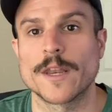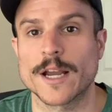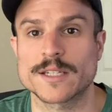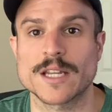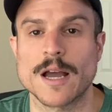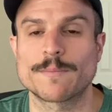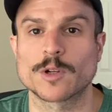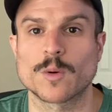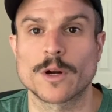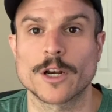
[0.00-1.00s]
The next
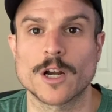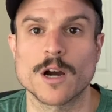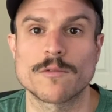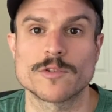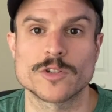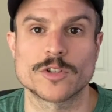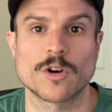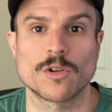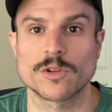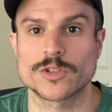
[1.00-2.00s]
optic we're going to cover is the
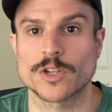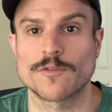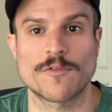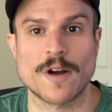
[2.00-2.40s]
Holosun